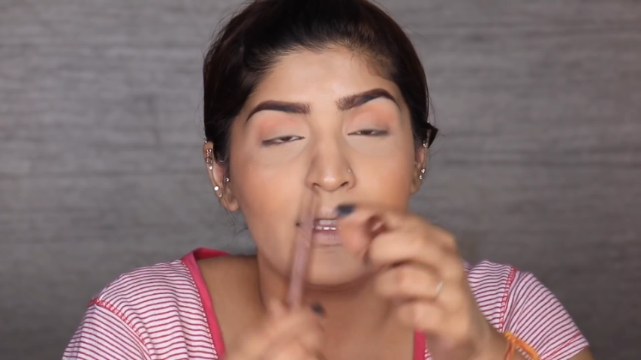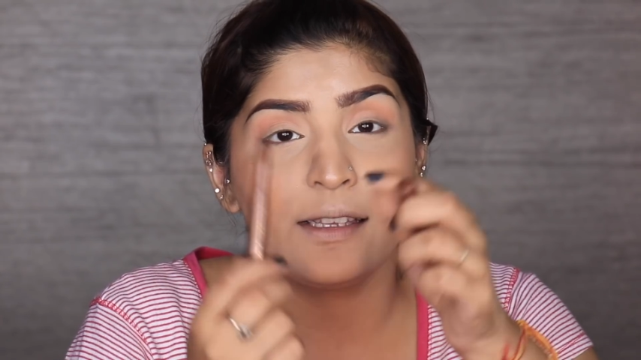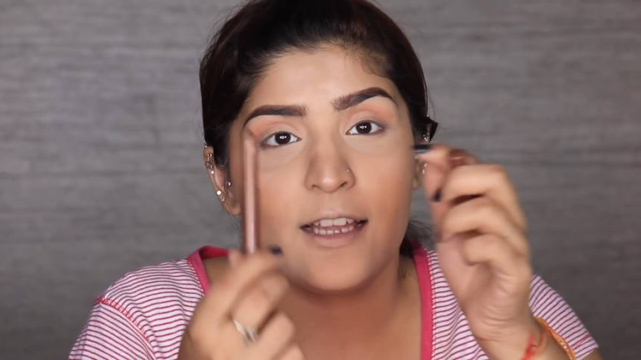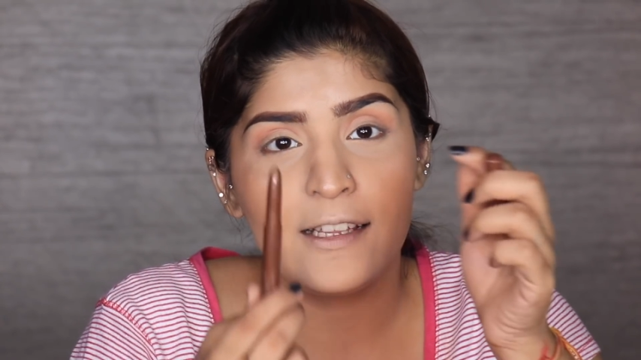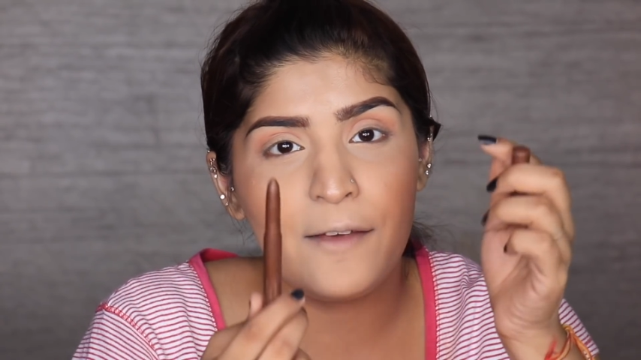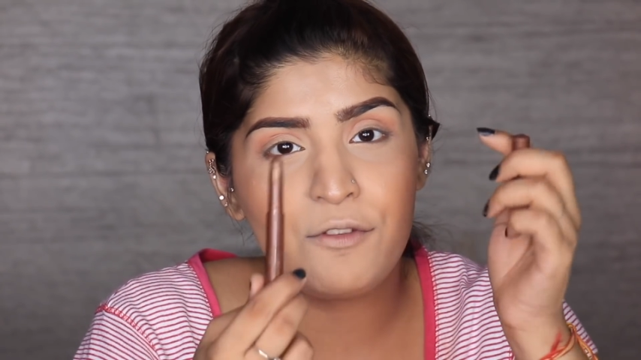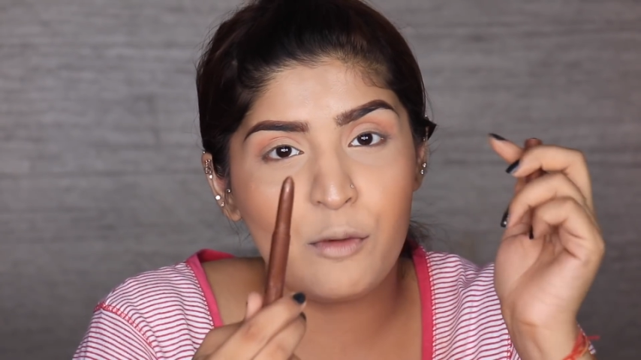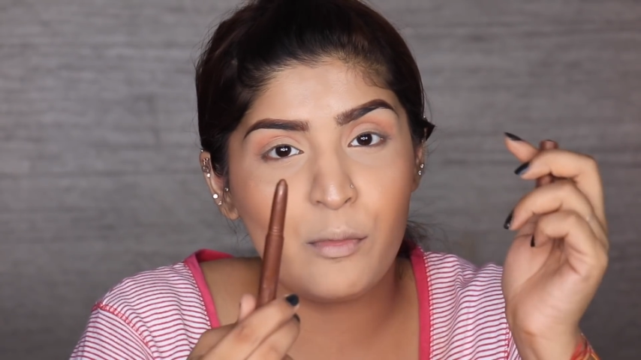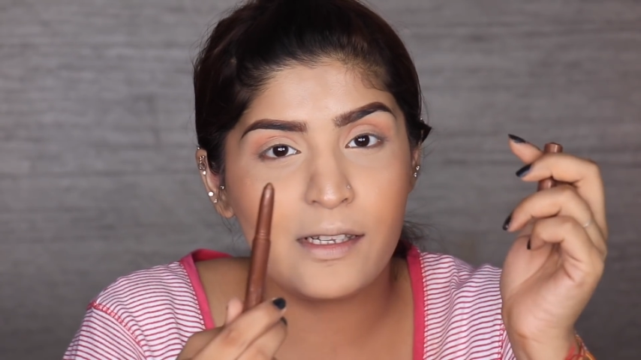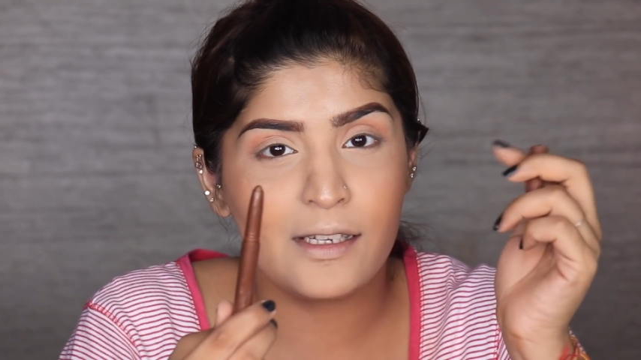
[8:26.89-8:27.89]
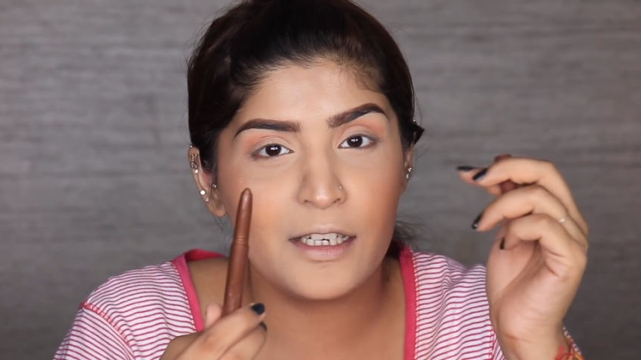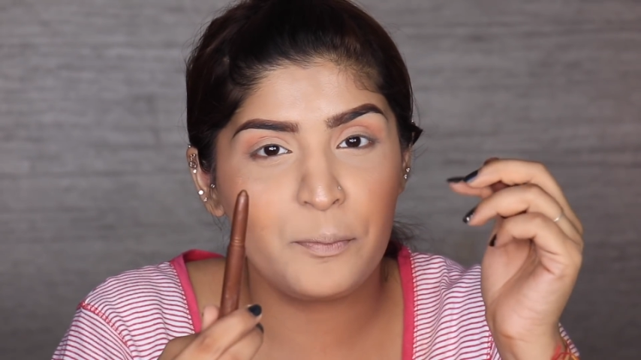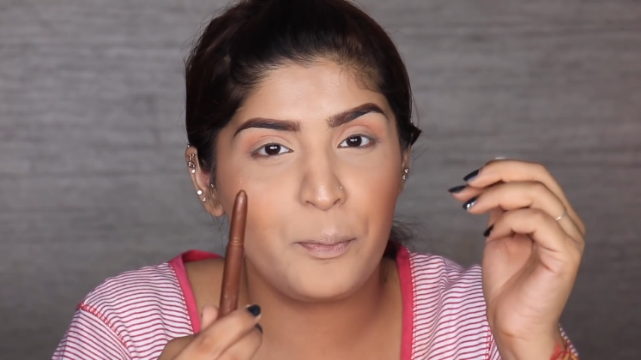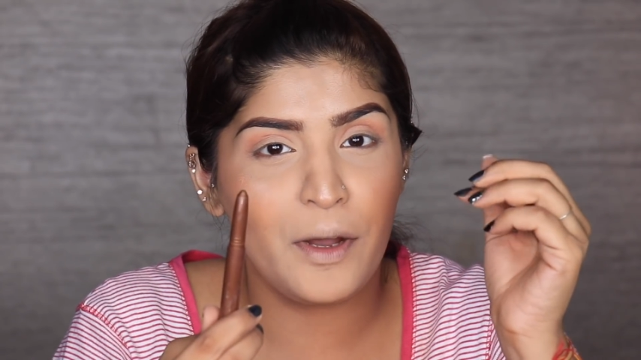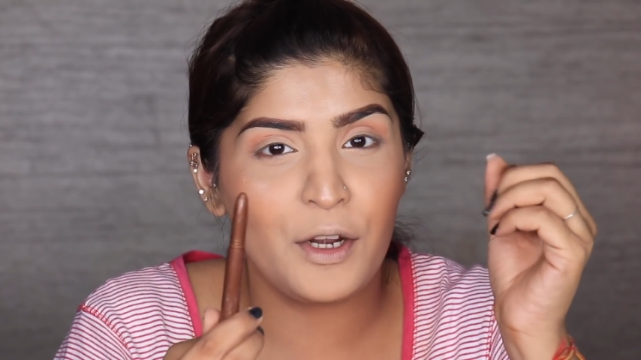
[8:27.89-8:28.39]
this does have shimmers in
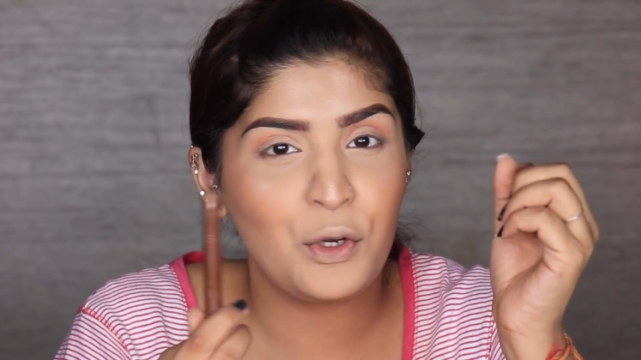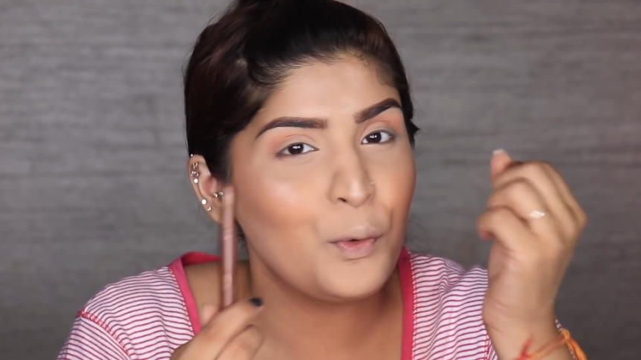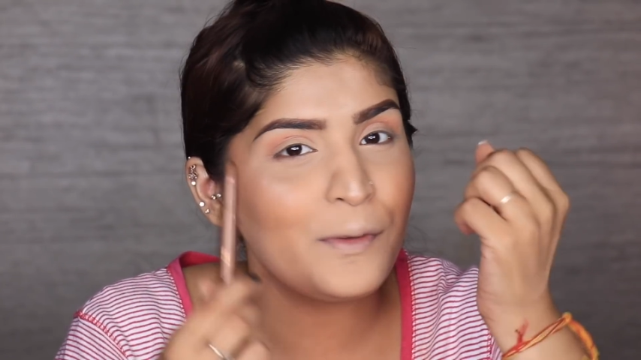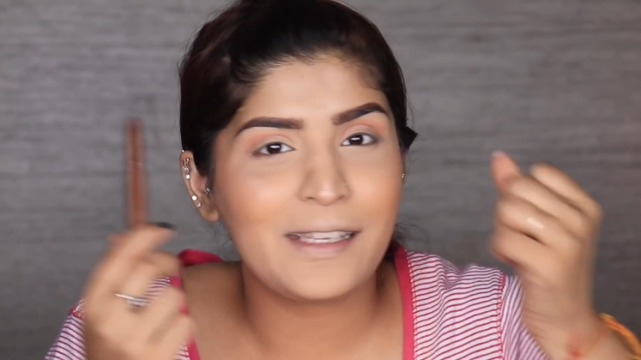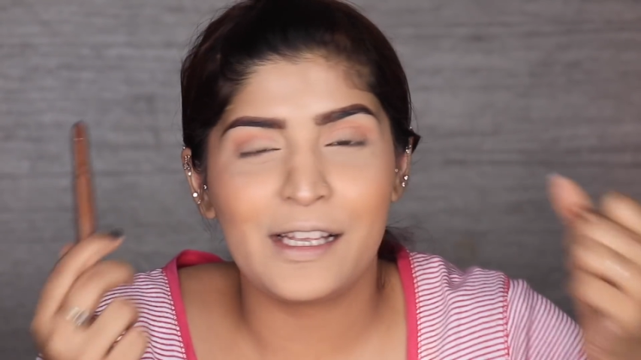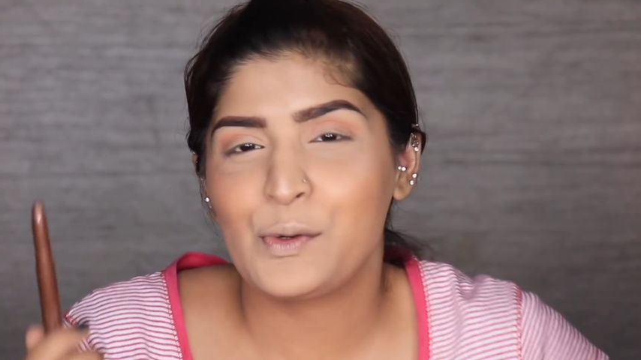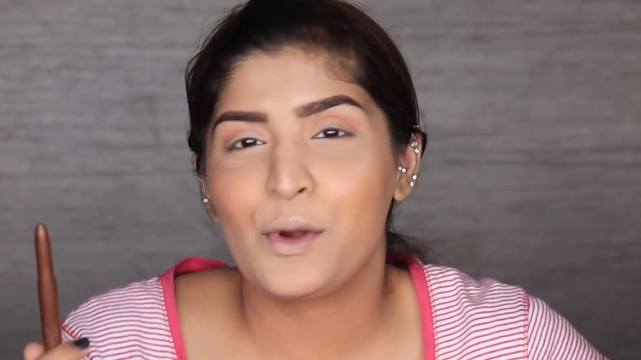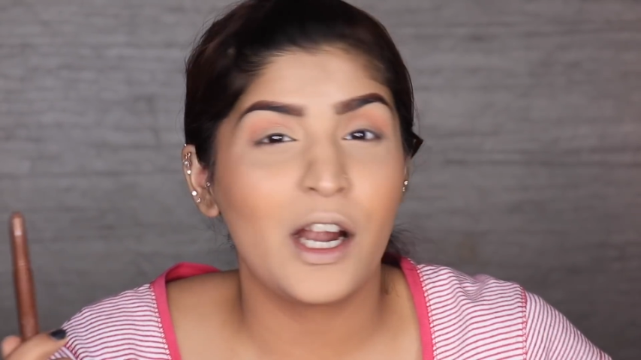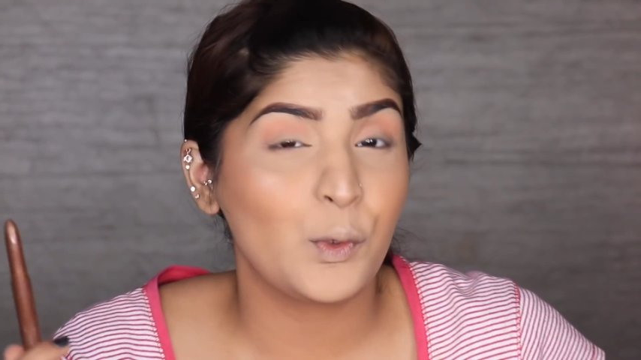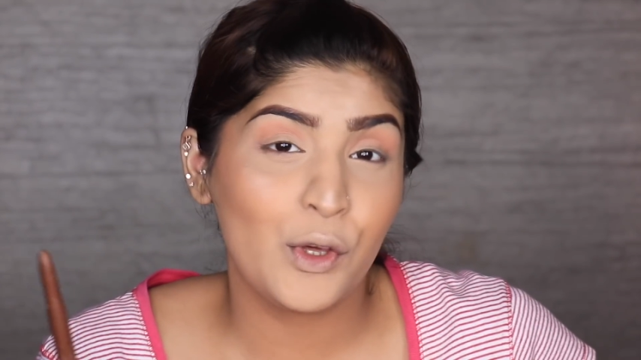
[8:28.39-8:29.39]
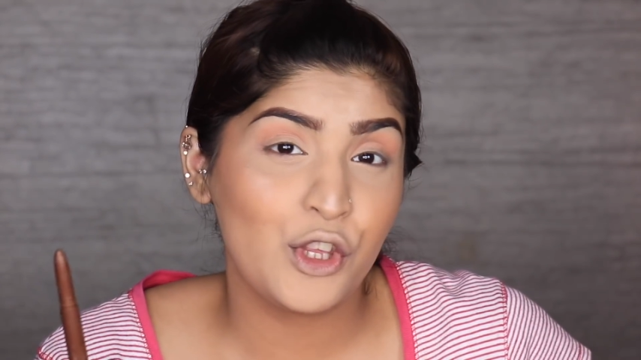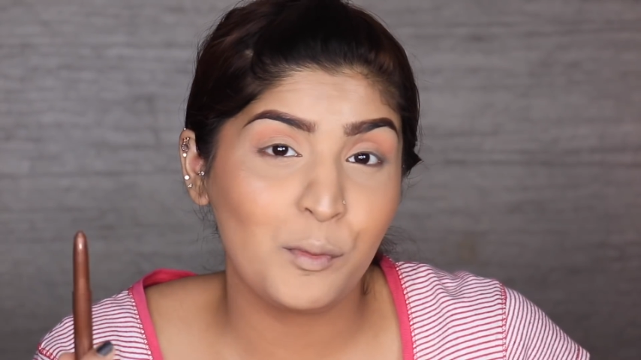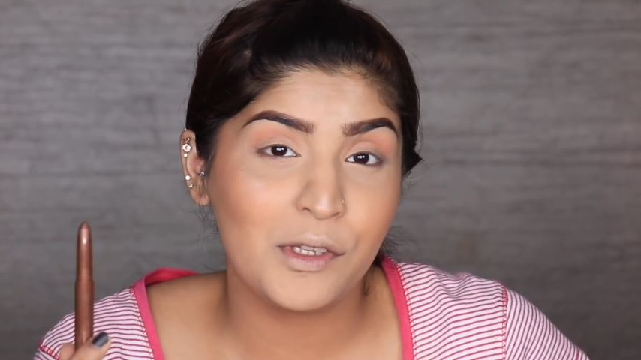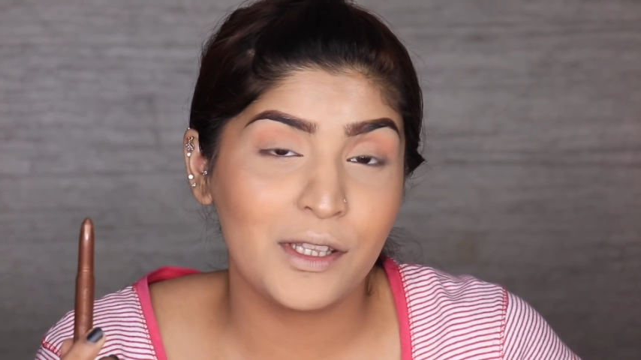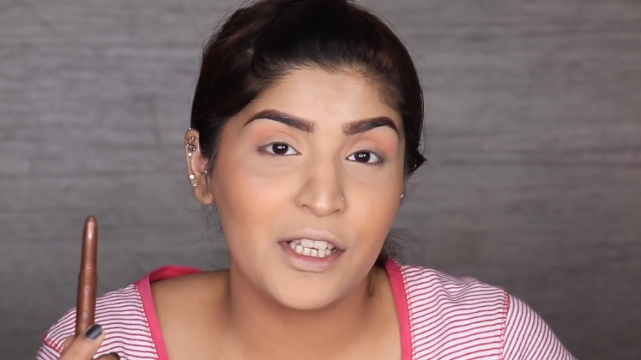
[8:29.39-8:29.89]
it but who says you can't wear
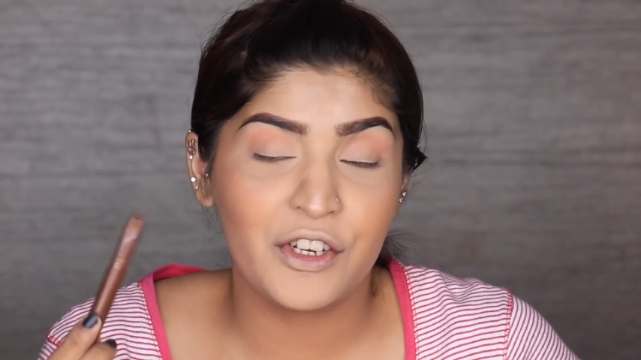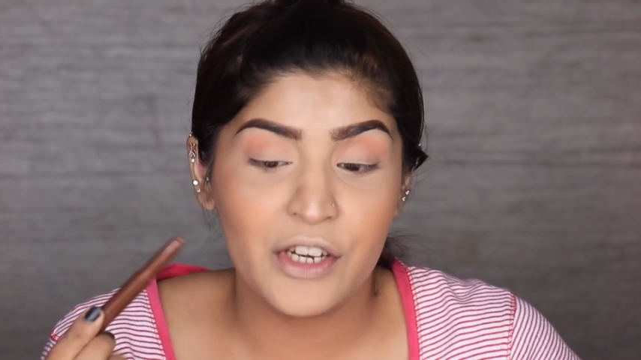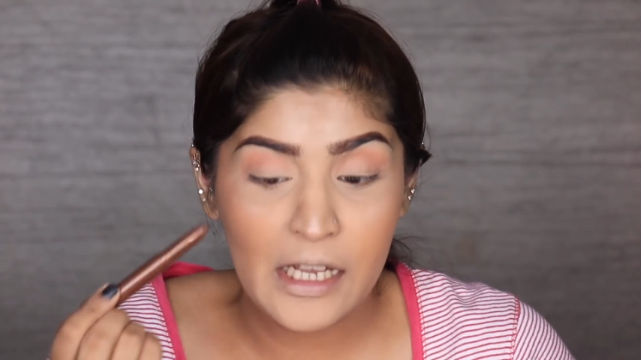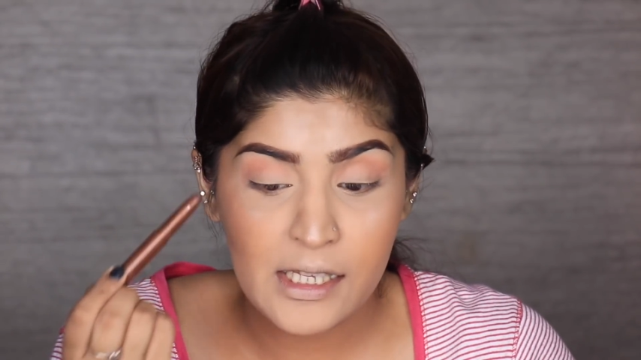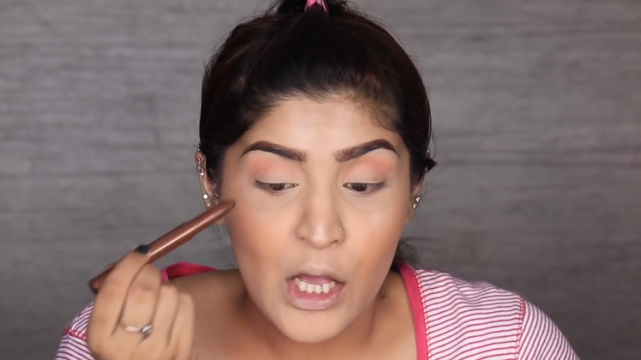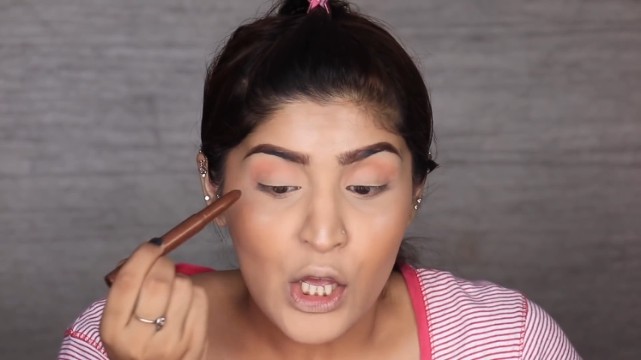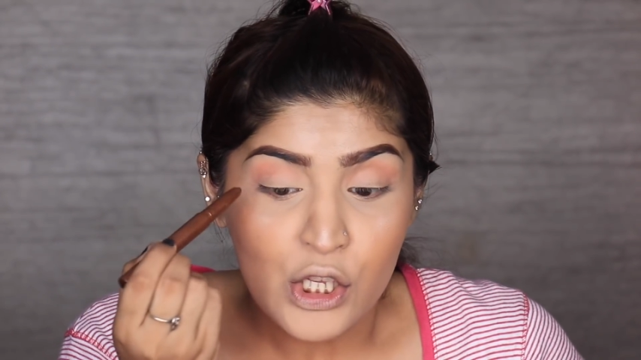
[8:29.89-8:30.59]
shimmers in the crease